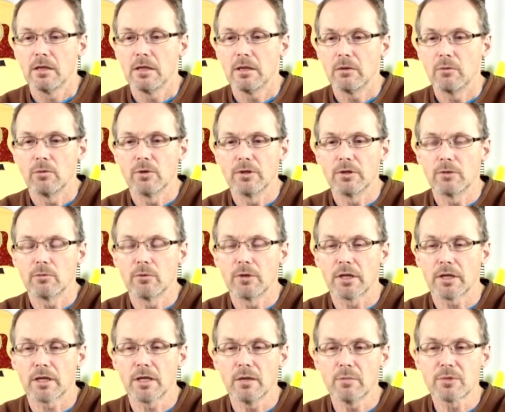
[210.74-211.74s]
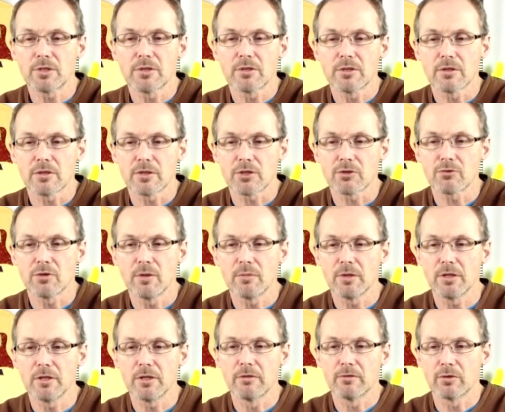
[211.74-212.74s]
When it comes to the
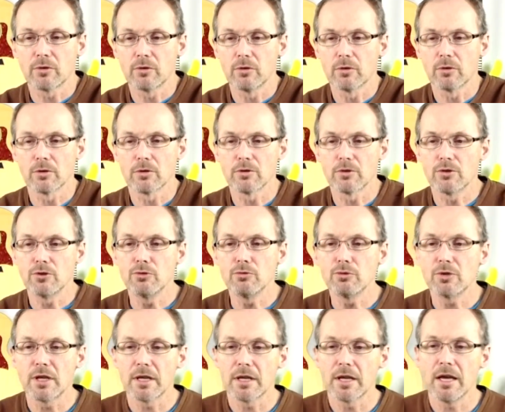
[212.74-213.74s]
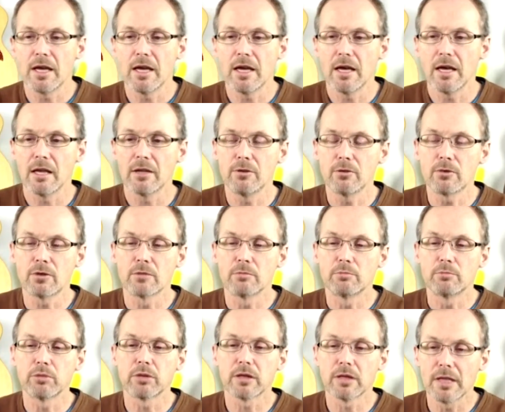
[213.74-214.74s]
strumming of the chords, you can
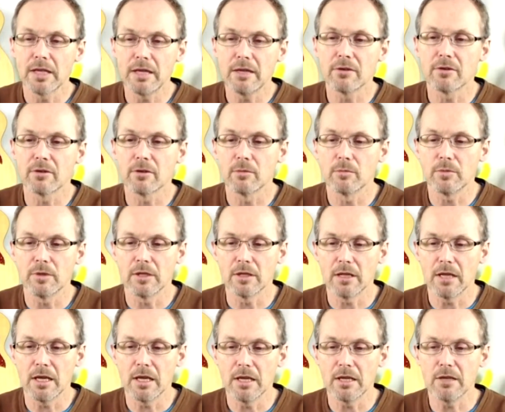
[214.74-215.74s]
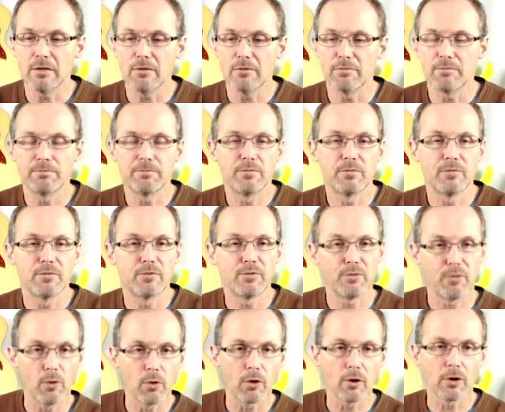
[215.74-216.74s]
play them in any
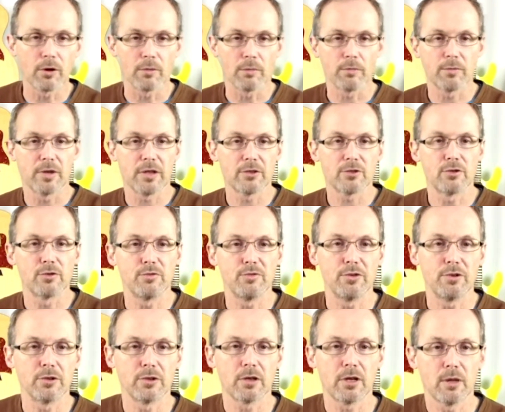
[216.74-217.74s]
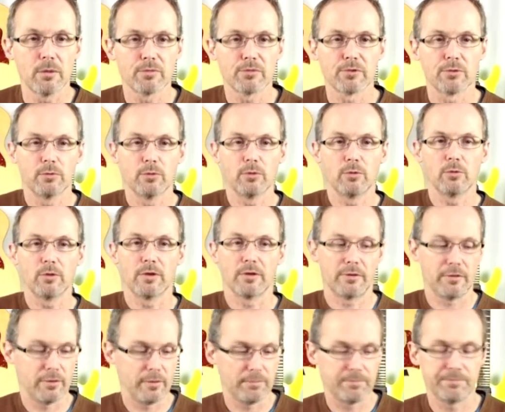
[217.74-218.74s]
form that you feel comfortable
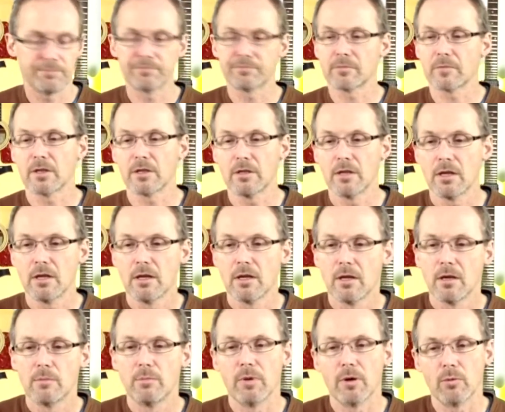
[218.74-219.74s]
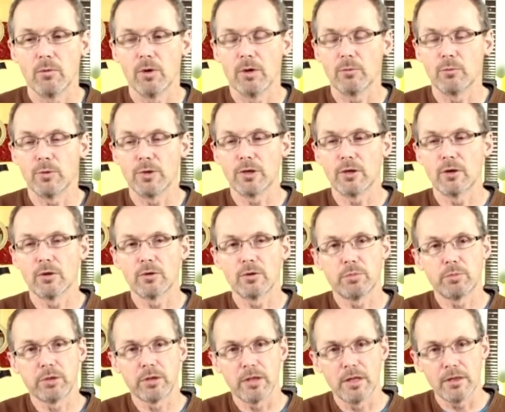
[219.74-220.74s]
with. But when we go to
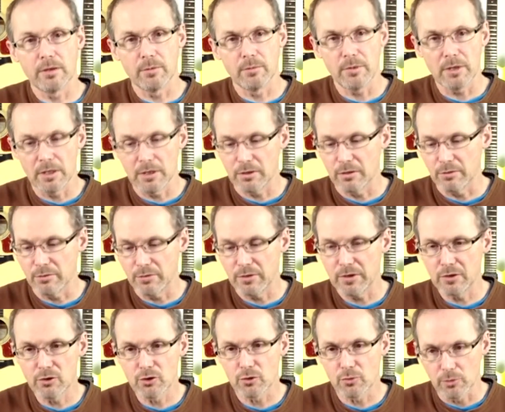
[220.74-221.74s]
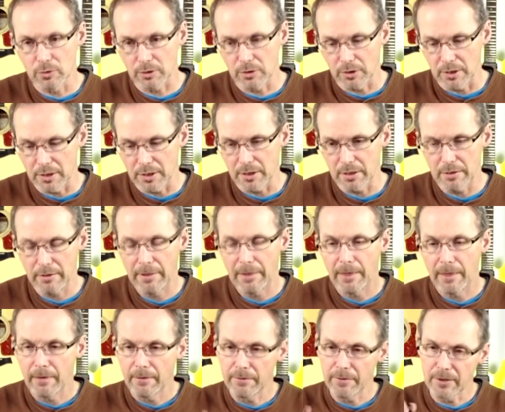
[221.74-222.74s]
play them individually,
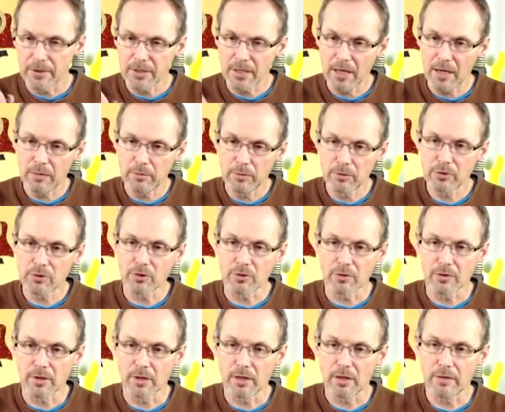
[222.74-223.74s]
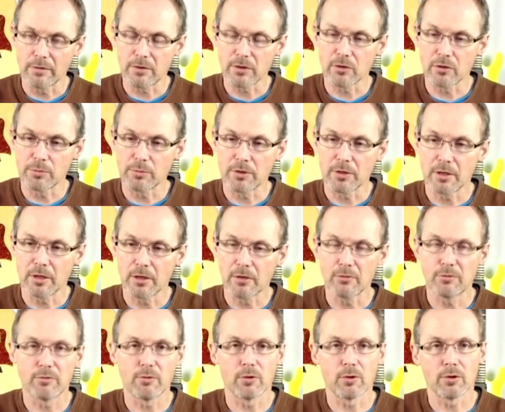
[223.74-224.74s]
the tablature that I've scripted out
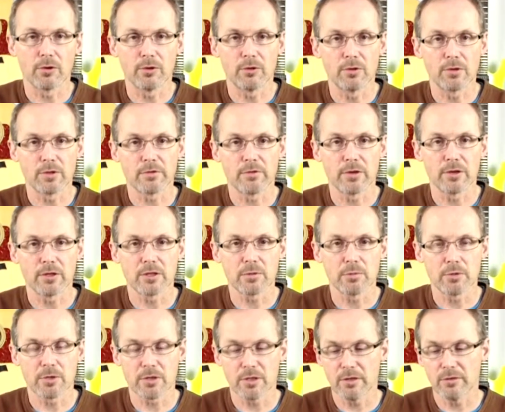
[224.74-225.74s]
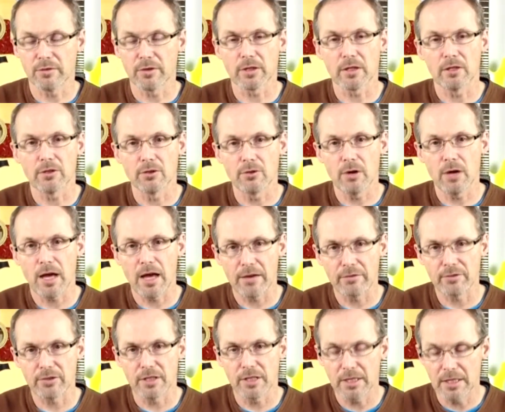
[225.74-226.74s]
for you is very specific, and you have
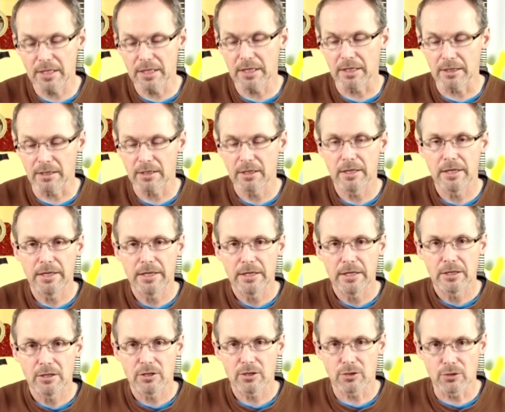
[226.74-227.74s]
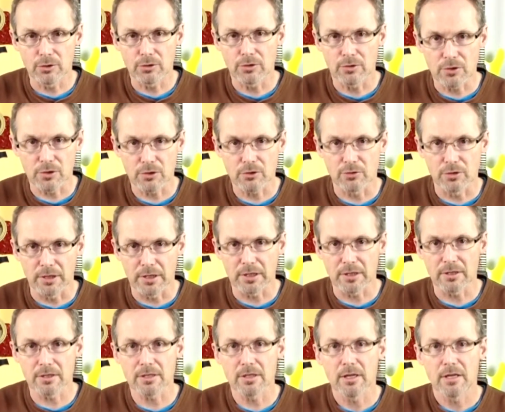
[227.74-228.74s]
to hit certain
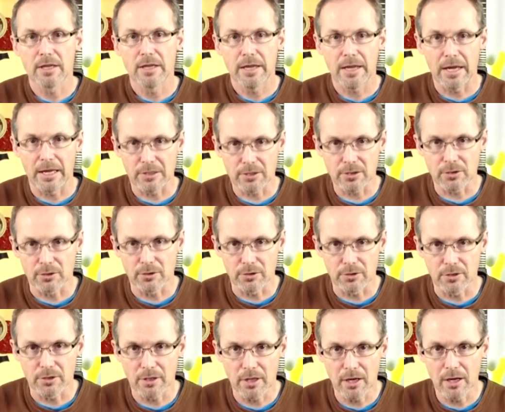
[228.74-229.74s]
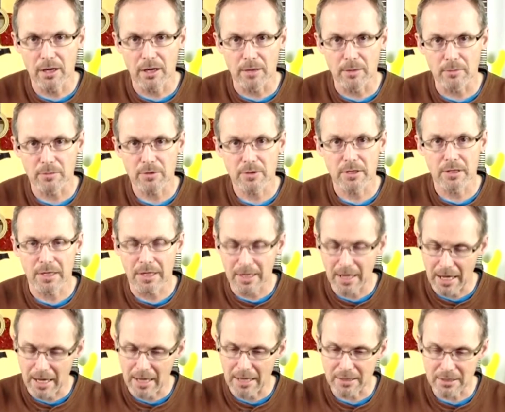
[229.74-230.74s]
strings at certain times, and it
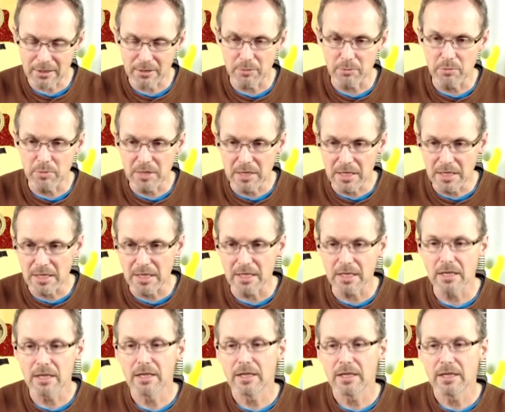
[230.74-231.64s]
has to be,